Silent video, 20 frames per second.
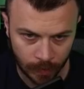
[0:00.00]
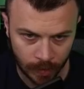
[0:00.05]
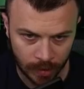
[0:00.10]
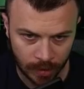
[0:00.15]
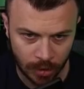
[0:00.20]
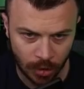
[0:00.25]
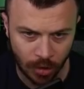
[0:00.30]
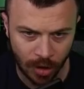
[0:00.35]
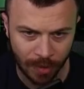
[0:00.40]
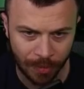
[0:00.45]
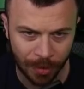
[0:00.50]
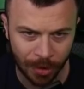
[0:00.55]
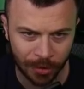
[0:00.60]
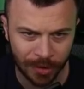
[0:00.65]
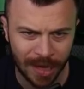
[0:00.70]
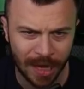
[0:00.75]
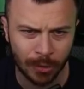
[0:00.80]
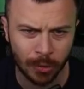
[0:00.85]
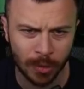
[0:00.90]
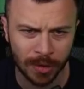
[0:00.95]
Sorry, bro.
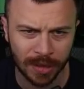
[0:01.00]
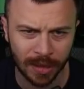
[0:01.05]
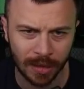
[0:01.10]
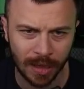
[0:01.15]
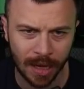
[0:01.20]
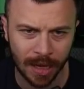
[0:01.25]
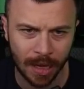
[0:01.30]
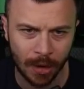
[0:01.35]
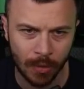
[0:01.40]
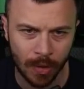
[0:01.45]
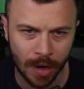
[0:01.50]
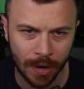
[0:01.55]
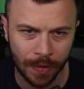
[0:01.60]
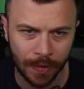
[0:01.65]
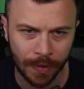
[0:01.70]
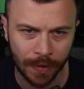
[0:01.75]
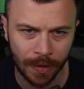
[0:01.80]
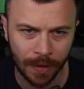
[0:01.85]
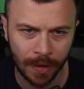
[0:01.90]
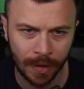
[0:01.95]
That was a lucky
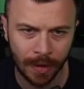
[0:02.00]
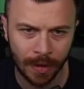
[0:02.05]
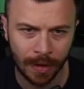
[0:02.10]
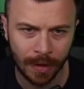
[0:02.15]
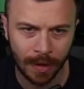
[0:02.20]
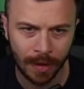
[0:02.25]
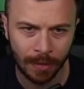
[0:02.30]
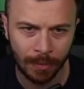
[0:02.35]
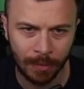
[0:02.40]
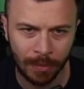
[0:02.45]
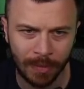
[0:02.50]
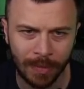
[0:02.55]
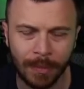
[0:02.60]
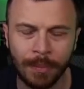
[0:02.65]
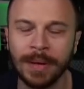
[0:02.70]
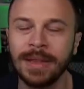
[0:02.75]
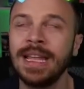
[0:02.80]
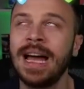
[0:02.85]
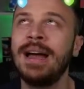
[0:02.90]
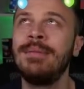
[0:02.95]
one. But